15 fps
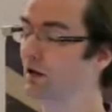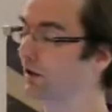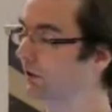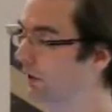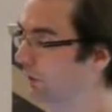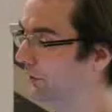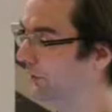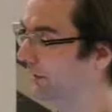
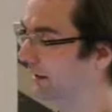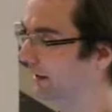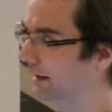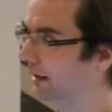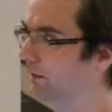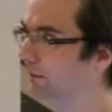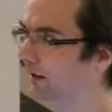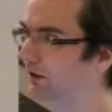those
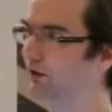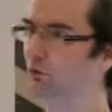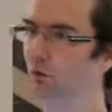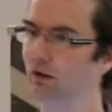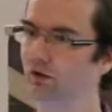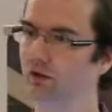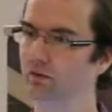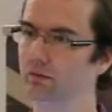little bits of
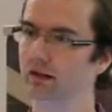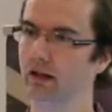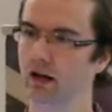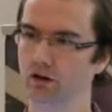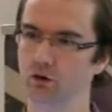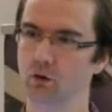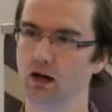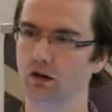wisdom that
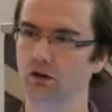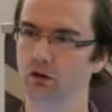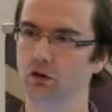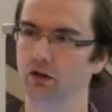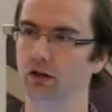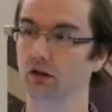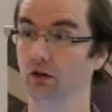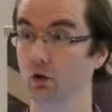otherwise you
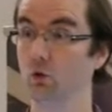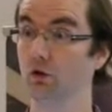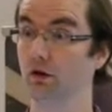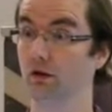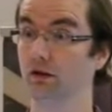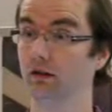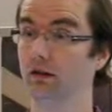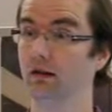could
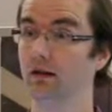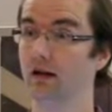ignore